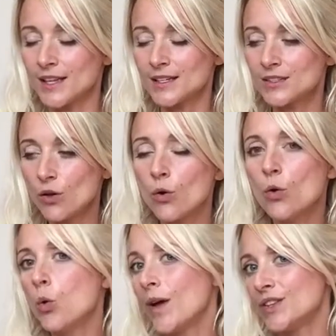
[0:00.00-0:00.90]
It's not
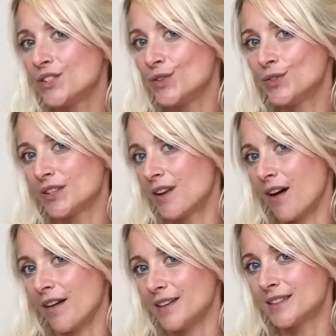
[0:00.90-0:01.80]
always
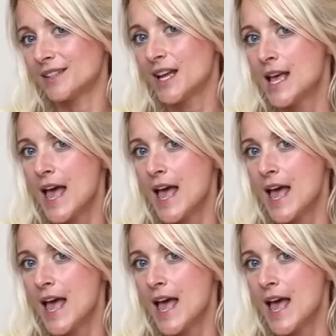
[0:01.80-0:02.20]
utilised,